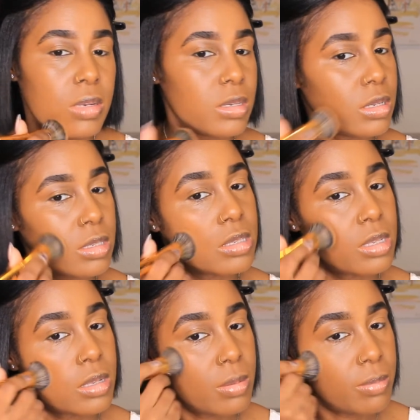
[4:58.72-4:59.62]

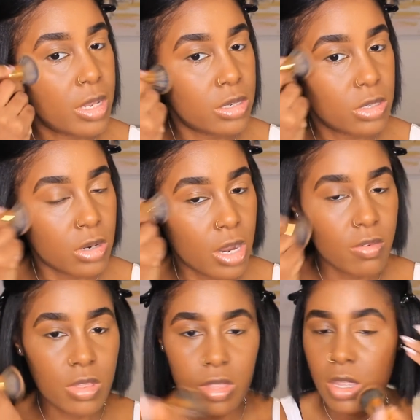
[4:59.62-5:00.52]
just sure
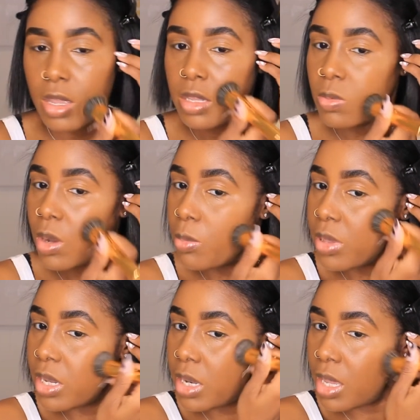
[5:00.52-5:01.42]
everything is well
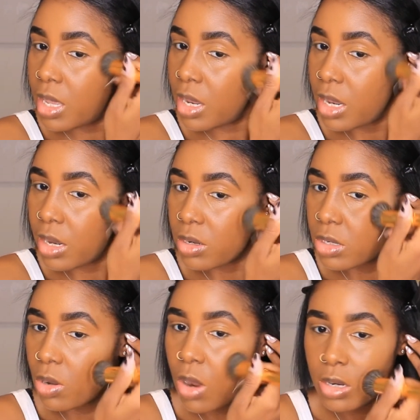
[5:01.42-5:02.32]
blended and there's
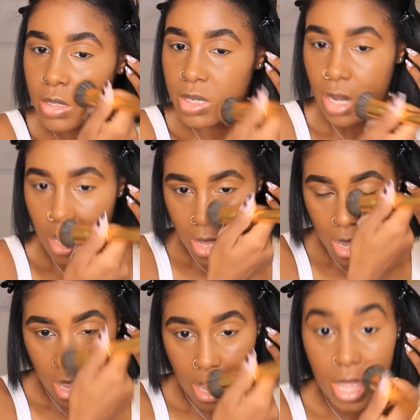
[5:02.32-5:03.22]
no harsh
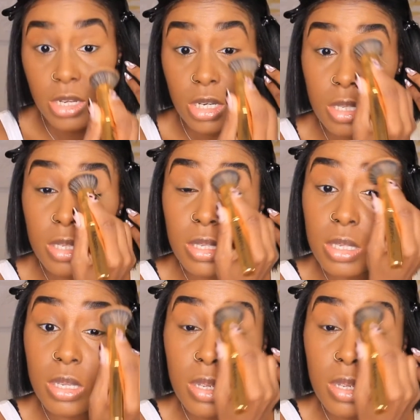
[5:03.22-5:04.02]
edges.